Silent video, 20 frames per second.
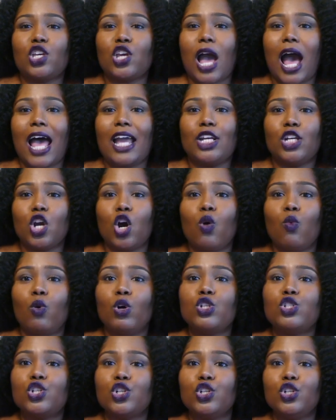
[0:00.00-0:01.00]
I know
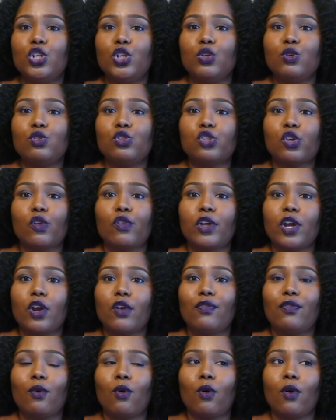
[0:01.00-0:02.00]
what to do. So
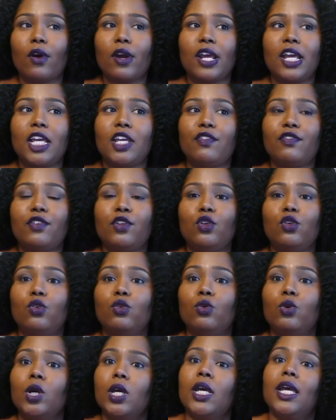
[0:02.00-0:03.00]
therefore, if
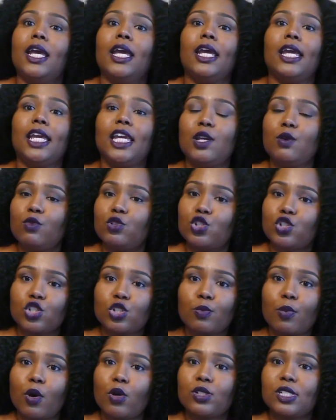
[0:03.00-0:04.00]
you eat what you're
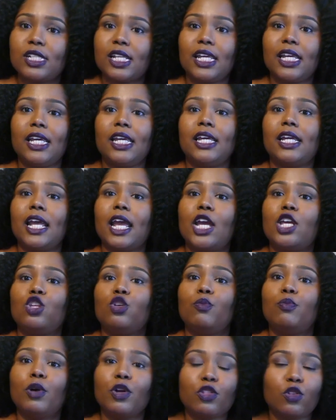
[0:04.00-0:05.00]
supposed to eat and
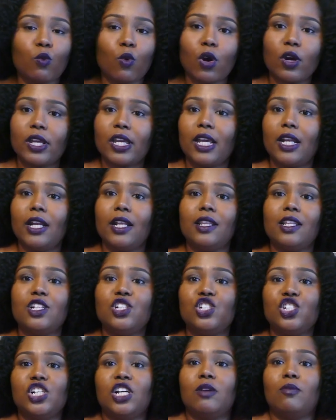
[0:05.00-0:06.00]
you put the work in the
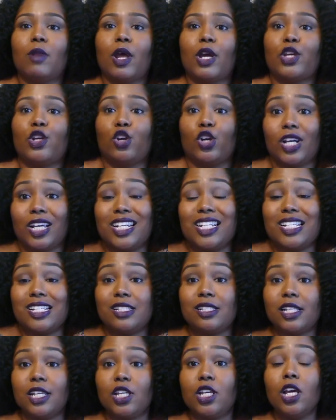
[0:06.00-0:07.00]
gym, like you're gonna
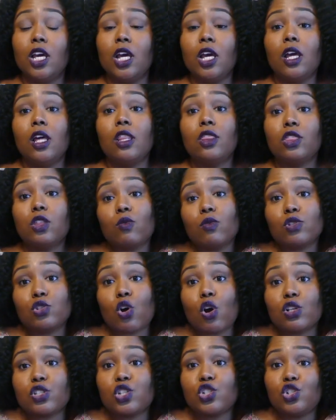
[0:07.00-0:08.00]
see the
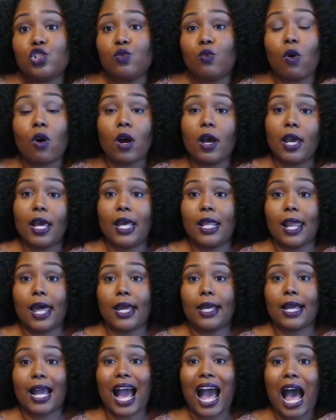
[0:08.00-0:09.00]
results that you want. And
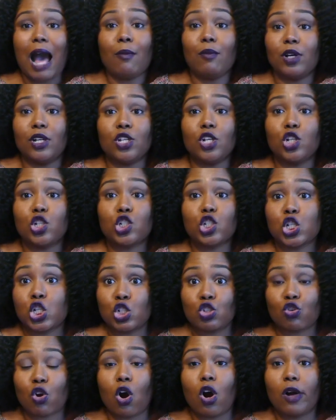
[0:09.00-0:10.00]
like I'm a
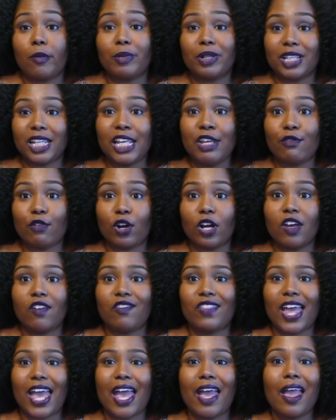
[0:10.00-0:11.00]
strong believer
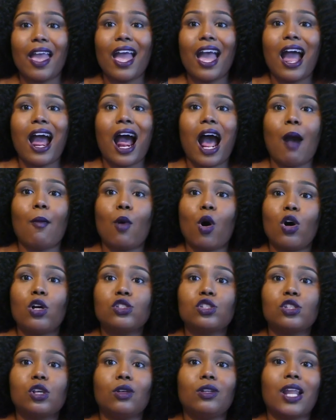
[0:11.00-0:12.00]
of that. I'm
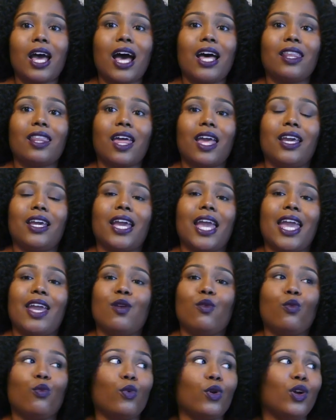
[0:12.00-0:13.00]
also not like a
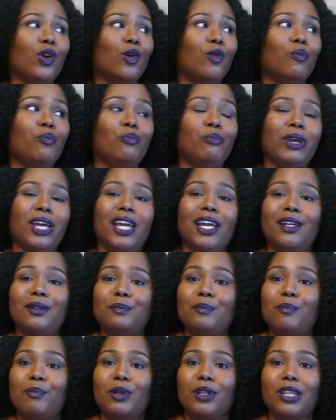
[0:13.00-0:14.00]
real
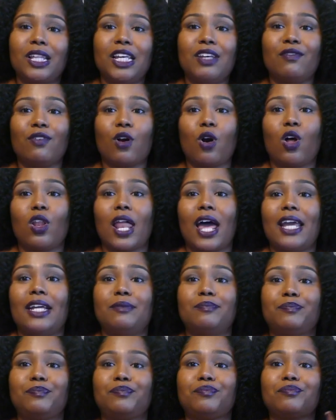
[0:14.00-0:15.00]
big believer on like